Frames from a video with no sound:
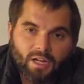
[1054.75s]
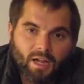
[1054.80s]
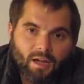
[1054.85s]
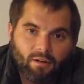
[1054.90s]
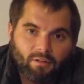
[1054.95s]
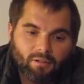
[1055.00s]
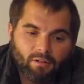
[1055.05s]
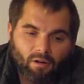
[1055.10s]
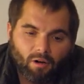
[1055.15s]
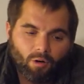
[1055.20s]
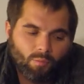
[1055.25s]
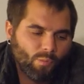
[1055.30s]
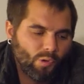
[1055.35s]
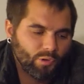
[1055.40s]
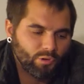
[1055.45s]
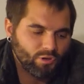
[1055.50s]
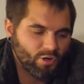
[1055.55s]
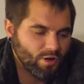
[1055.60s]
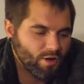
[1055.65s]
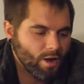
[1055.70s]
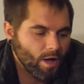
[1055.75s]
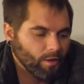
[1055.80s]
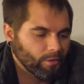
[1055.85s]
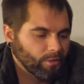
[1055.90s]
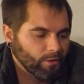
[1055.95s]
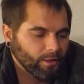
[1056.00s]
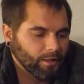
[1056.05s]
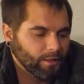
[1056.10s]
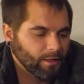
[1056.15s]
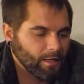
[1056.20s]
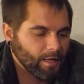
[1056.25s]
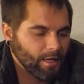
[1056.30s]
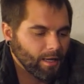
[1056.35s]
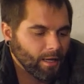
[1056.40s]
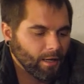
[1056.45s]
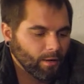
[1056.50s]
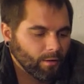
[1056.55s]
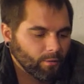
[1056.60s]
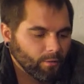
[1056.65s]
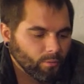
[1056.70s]
down to almost nothing,
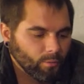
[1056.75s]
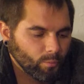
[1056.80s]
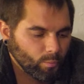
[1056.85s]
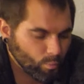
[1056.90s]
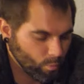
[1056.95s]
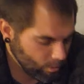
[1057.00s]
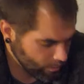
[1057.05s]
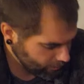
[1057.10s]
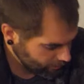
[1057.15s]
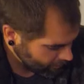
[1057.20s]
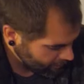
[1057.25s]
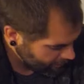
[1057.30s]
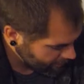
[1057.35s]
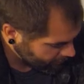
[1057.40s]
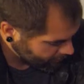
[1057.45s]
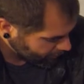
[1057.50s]
and once they